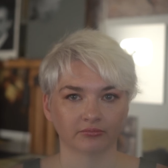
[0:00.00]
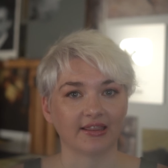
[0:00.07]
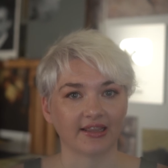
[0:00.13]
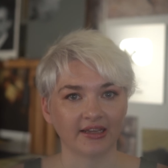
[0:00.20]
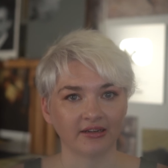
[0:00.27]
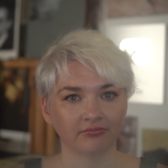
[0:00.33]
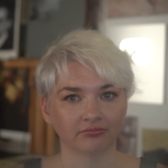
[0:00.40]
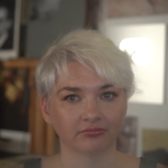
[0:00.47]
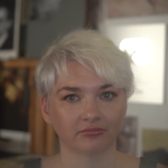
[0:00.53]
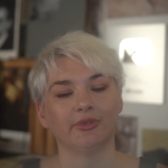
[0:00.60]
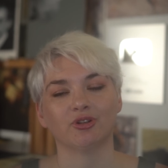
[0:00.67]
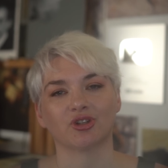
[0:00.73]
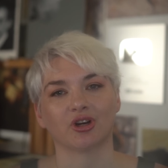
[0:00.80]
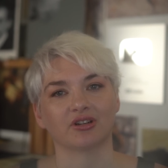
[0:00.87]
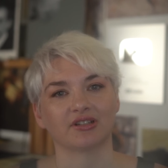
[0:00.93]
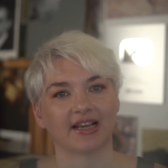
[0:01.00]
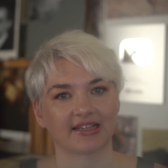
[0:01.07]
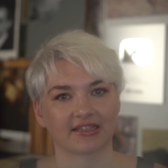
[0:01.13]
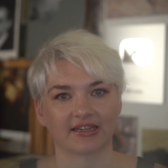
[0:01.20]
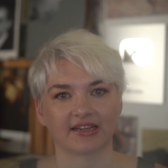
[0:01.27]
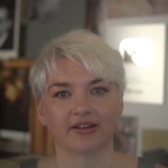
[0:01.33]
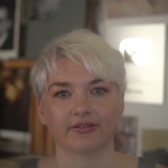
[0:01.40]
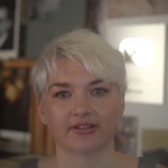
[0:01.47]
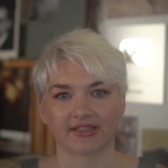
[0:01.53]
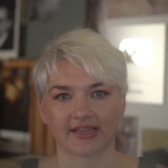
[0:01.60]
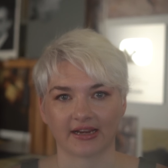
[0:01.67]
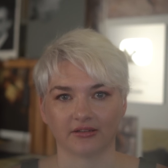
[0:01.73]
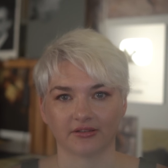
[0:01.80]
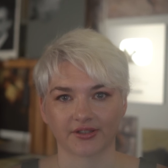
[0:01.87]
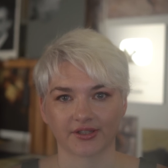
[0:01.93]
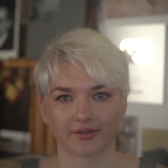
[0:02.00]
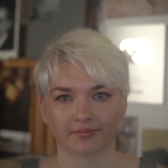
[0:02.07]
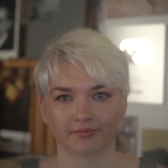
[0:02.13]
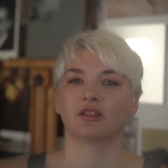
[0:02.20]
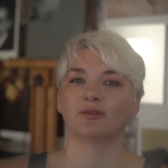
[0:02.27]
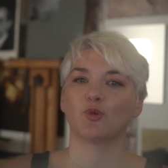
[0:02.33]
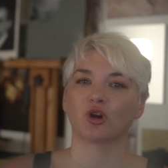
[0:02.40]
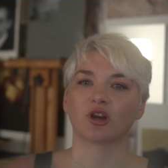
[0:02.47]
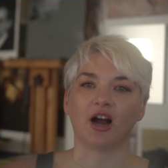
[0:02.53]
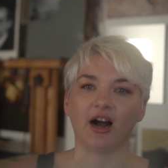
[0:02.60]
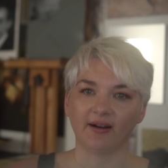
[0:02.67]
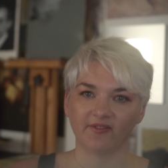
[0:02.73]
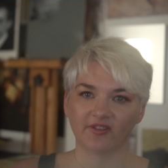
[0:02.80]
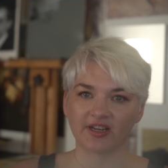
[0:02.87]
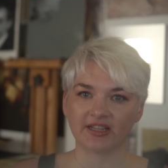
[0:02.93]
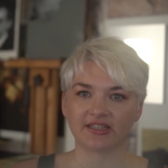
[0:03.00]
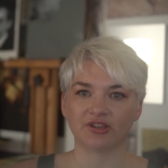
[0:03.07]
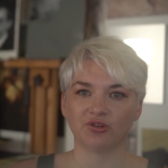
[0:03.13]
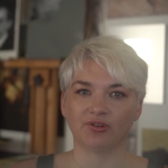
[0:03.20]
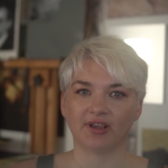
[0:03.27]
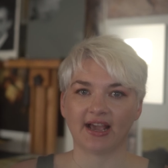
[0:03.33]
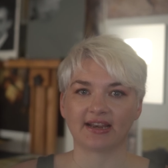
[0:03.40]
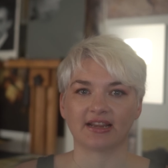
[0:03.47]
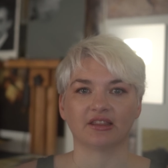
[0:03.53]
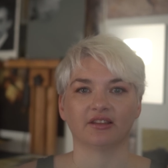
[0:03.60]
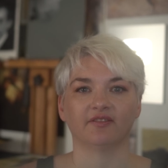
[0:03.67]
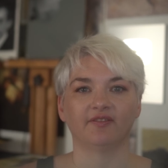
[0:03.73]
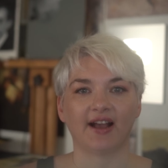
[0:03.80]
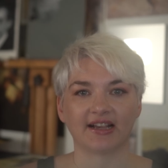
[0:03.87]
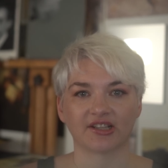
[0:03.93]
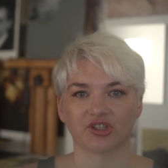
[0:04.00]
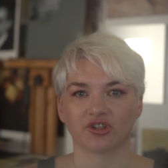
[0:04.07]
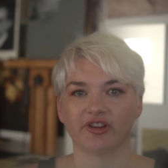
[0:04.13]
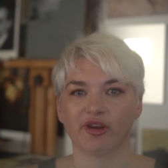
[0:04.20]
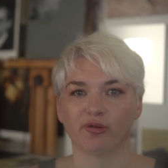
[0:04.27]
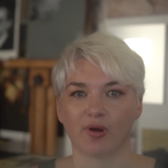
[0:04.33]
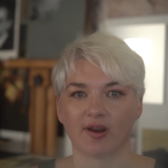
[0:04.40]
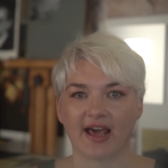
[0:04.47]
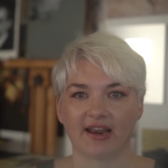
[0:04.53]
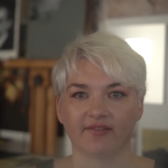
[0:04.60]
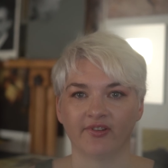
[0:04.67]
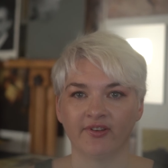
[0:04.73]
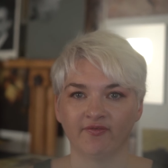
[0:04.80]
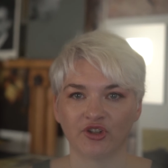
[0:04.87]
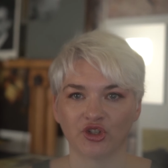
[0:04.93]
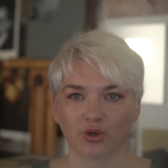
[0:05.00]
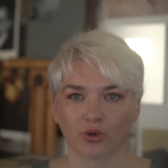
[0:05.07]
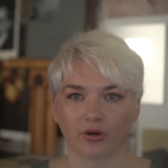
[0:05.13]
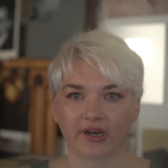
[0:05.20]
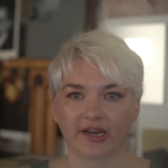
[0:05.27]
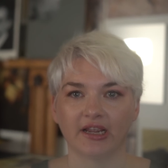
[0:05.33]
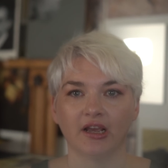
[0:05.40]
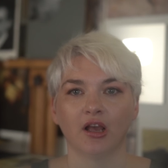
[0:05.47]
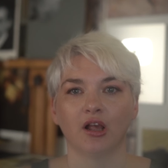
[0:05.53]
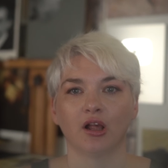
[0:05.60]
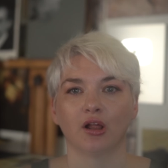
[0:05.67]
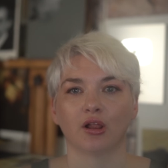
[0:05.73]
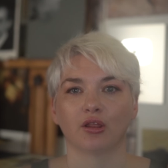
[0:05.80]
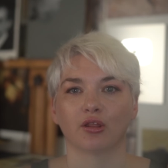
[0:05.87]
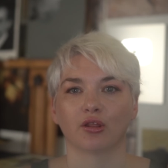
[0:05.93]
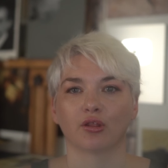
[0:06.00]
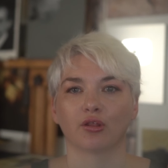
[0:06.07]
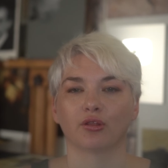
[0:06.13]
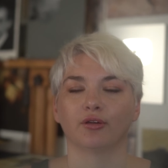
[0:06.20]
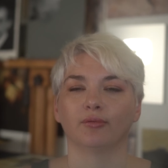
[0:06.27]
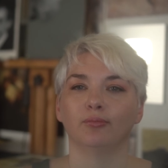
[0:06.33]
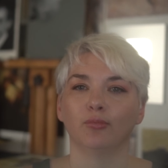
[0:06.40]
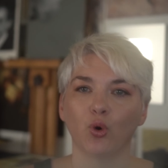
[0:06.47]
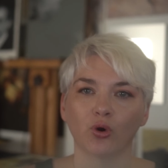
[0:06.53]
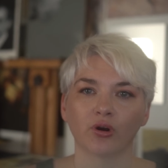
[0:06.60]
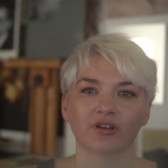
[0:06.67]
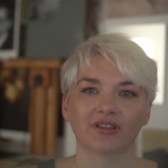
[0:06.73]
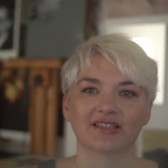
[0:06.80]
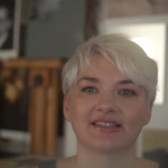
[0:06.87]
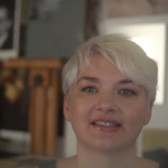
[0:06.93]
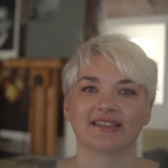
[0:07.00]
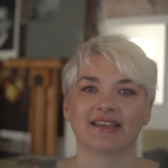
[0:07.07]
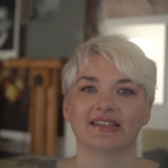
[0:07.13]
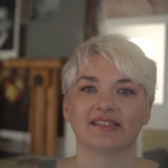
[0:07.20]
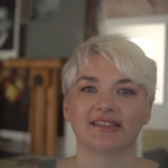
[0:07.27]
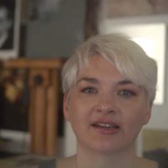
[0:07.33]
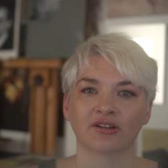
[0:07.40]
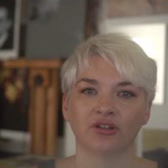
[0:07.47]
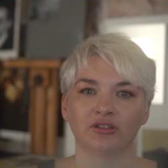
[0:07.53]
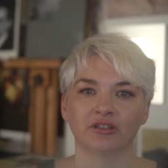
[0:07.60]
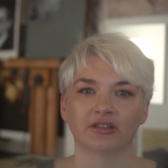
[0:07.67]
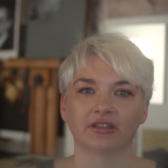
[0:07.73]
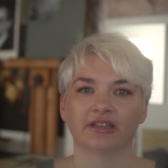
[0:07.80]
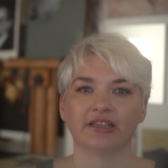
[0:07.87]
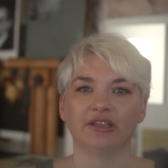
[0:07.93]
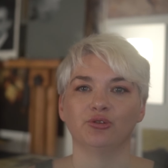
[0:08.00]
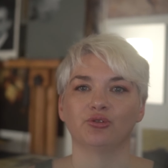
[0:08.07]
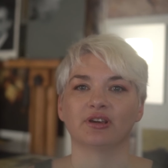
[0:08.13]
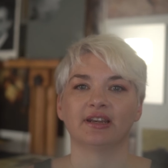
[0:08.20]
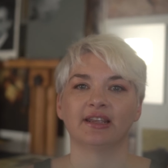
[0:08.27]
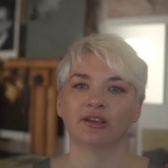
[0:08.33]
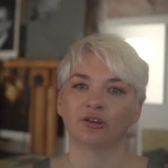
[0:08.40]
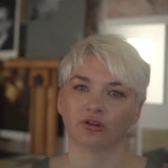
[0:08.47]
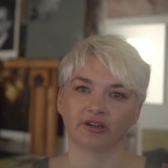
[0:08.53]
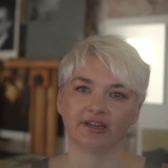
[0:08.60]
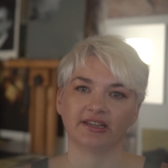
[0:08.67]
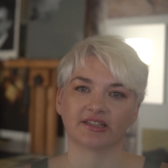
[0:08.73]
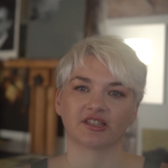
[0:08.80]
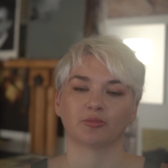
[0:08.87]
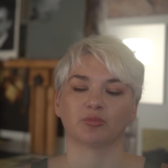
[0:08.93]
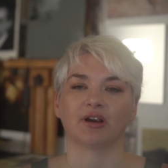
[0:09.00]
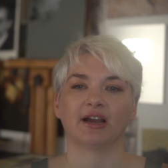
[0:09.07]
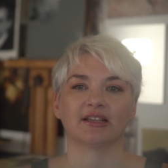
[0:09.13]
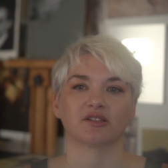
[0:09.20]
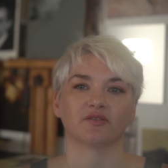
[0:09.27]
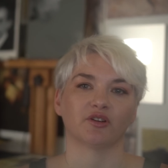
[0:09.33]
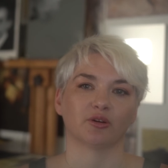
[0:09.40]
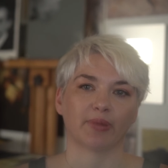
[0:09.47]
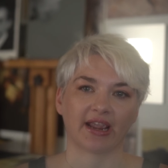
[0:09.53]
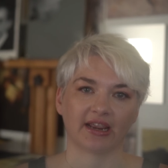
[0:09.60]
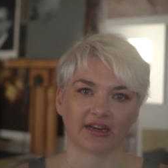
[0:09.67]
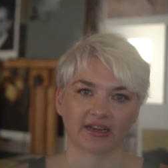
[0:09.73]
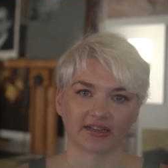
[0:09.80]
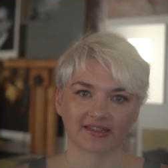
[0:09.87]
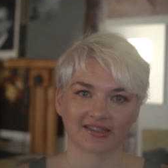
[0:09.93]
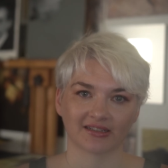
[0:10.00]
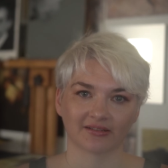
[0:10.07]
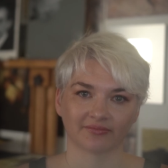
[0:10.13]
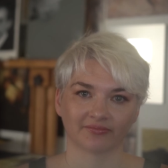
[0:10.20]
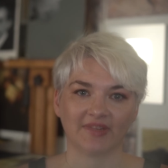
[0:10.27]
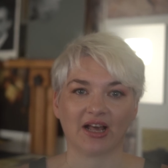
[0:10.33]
And then you start testing it with sales. The more confidence you get and the faster you run out of inventory, the more this is a signal that you can increase the price of your paintings.